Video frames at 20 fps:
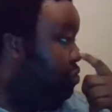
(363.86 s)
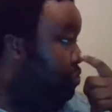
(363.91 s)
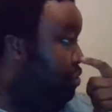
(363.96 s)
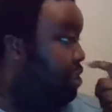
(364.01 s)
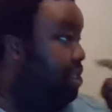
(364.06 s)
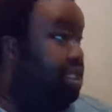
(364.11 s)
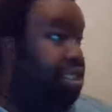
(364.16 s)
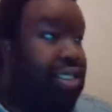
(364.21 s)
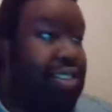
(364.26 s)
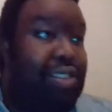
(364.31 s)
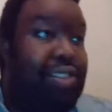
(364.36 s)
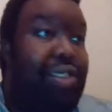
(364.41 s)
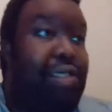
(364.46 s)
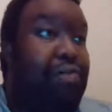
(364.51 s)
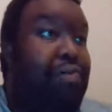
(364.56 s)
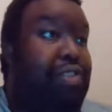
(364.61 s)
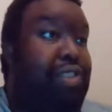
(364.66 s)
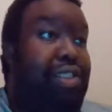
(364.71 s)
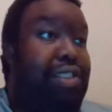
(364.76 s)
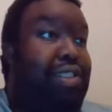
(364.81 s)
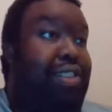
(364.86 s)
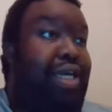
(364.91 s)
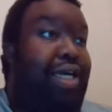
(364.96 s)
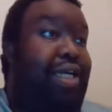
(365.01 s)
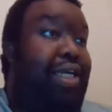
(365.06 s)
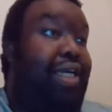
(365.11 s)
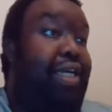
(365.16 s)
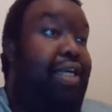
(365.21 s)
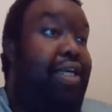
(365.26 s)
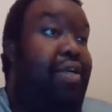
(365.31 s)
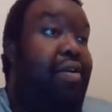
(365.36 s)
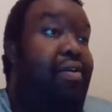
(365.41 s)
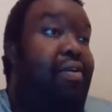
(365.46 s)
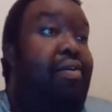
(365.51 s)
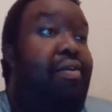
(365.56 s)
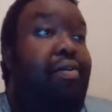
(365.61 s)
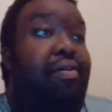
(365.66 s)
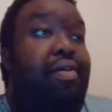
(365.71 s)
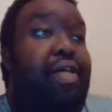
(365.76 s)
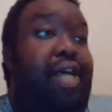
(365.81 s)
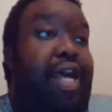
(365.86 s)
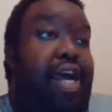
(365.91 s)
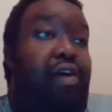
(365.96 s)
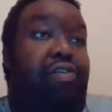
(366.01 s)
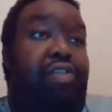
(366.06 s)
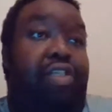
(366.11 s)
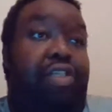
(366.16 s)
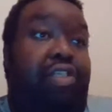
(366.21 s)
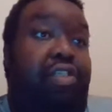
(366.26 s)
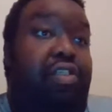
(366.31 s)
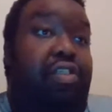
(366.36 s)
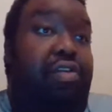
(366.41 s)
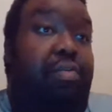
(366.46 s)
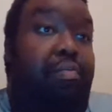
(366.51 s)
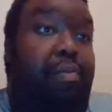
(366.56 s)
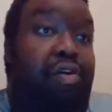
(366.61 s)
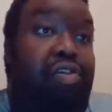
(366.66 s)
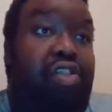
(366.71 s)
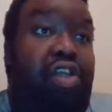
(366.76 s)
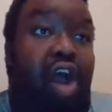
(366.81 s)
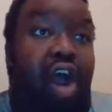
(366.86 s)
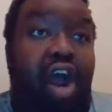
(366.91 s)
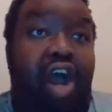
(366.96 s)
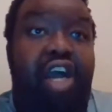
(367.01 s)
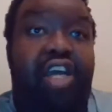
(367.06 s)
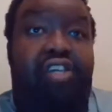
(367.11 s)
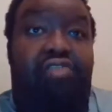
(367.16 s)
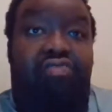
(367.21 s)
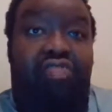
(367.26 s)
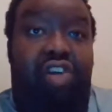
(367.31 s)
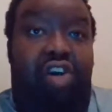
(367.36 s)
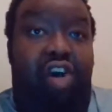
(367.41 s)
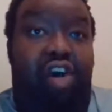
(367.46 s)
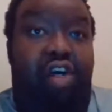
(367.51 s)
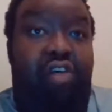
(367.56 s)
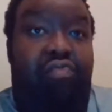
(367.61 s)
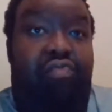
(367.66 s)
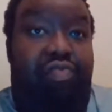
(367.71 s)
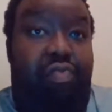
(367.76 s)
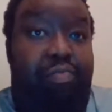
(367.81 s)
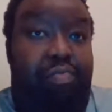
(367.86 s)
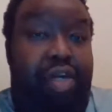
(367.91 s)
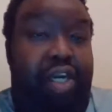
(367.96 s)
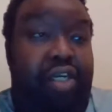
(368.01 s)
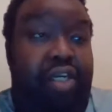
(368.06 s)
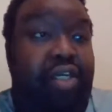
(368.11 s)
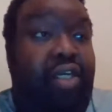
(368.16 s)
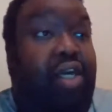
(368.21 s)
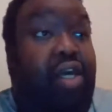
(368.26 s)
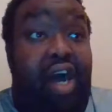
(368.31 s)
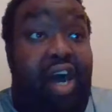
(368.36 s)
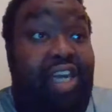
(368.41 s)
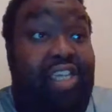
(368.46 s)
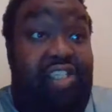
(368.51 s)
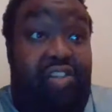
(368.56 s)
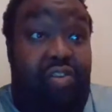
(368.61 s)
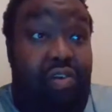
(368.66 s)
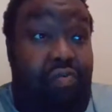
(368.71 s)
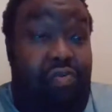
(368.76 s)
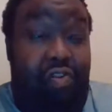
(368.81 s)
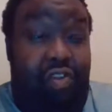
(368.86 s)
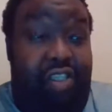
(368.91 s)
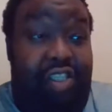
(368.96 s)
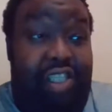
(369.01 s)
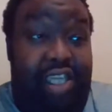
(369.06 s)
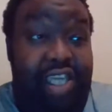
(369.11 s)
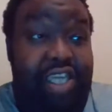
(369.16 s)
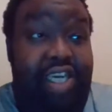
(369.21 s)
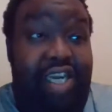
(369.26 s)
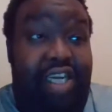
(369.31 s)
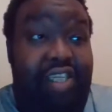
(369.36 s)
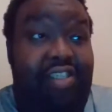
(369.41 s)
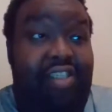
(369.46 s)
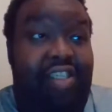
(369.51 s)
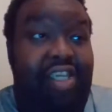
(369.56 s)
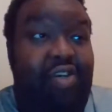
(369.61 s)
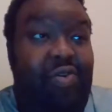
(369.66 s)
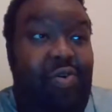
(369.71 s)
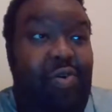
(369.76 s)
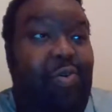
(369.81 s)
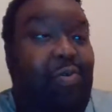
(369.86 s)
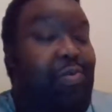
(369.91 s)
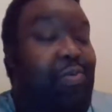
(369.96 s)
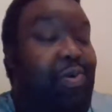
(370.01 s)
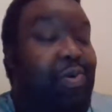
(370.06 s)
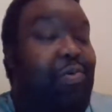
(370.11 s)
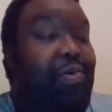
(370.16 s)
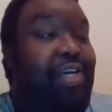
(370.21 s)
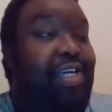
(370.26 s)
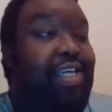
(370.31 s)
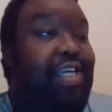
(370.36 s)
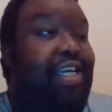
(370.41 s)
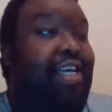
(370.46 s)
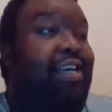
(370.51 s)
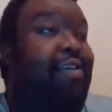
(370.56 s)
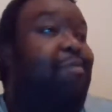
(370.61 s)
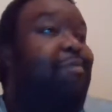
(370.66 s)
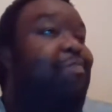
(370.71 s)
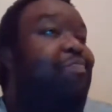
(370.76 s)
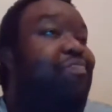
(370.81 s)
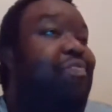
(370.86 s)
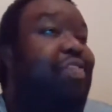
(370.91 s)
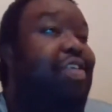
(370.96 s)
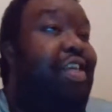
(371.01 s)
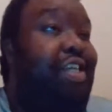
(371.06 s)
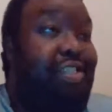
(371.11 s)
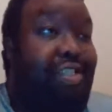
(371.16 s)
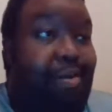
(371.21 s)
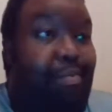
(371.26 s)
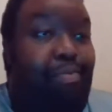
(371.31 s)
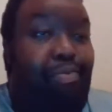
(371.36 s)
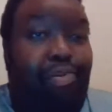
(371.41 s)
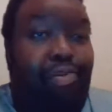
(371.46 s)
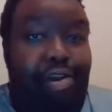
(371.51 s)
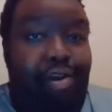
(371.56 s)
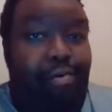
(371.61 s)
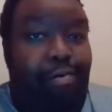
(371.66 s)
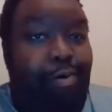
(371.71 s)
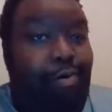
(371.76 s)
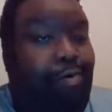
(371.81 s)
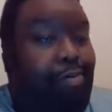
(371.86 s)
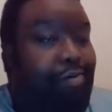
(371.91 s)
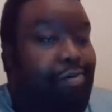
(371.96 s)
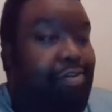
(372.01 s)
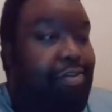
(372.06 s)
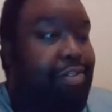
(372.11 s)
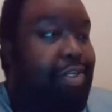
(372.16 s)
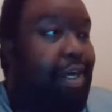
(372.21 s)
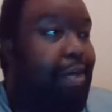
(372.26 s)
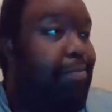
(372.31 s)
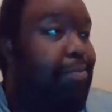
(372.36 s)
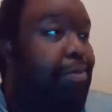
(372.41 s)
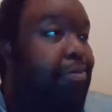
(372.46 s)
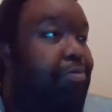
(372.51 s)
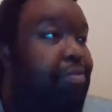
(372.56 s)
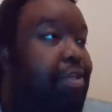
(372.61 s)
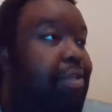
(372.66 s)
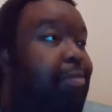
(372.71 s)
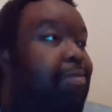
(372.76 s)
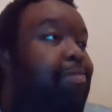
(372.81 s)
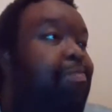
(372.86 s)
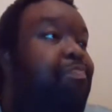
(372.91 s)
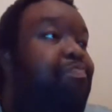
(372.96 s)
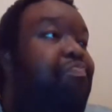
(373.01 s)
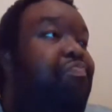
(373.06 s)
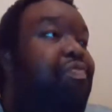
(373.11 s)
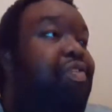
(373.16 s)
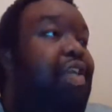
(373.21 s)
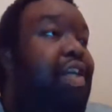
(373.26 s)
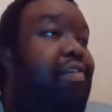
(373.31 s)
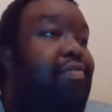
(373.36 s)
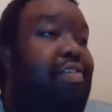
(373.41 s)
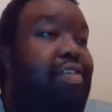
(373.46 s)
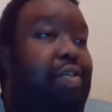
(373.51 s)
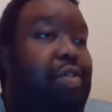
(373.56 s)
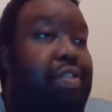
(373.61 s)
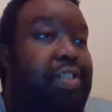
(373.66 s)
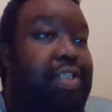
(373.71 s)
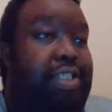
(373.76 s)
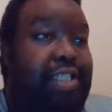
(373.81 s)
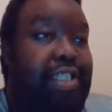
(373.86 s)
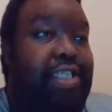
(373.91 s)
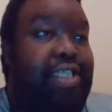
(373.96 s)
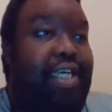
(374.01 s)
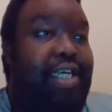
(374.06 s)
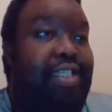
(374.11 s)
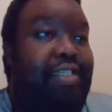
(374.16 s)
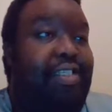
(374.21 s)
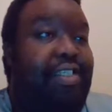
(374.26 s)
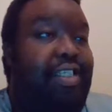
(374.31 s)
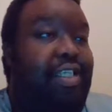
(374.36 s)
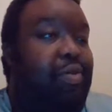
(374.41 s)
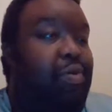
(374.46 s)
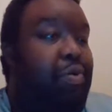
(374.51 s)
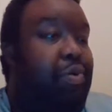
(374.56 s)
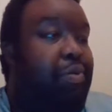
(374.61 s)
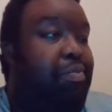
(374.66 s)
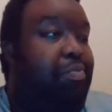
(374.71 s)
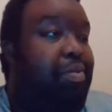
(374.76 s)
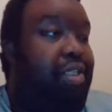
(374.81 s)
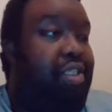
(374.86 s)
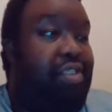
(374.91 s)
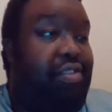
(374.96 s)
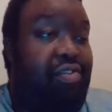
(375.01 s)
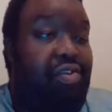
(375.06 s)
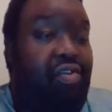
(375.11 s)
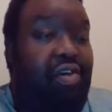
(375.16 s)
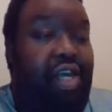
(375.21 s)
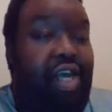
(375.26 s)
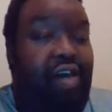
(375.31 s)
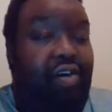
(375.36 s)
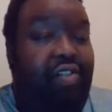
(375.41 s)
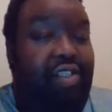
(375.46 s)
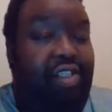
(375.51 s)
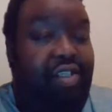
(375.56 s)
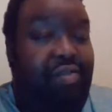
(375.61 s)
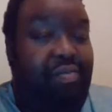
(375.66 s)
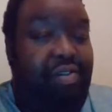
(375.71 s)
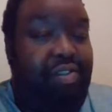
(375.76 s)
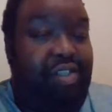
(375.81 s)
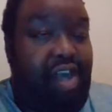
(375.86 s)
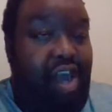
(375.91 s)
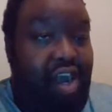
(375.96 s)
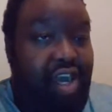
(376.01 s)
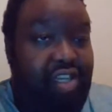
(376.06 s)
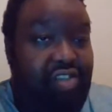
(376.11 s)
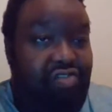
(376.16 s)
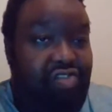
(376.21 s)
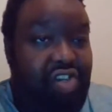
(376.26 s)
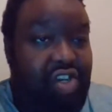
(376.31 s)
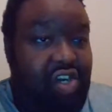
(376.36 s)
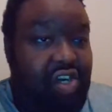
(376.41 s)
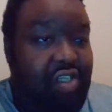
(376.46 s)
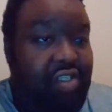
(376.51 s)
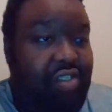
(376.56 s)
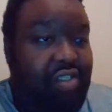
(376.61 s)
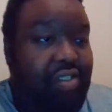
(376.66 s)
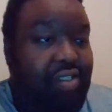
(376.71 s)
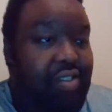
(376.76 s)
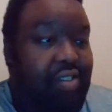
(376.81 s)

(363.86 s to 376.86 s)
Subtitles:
Woman wasn't exactly held in the most highest regard from my. I still have not seen that sequel. Weirdly, at some point I will review that movie. I've still not seen that sequel, but it's not held in the most highest regard.